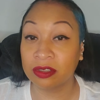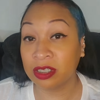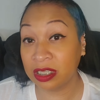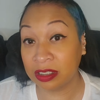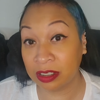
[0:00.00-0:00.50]
So
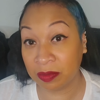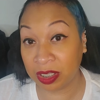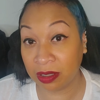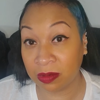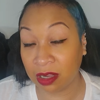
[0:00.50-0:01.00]
he's gonna
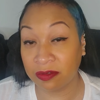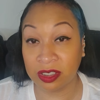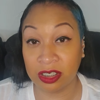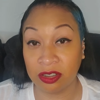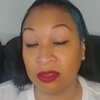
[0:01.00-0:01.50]
become
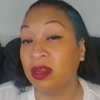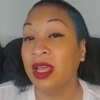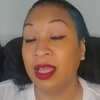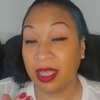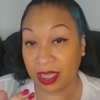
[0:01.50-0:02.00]
confrontational,
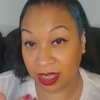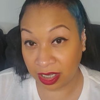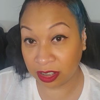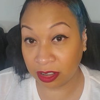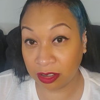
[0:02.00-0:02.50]
and
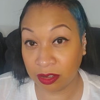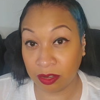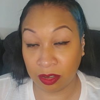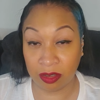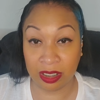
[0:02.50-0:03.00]
he's gonna,
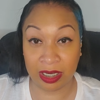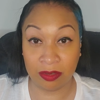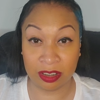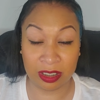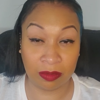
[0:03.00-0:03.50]
you know, lay it
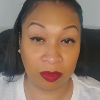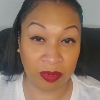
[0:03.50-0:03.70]
on the table.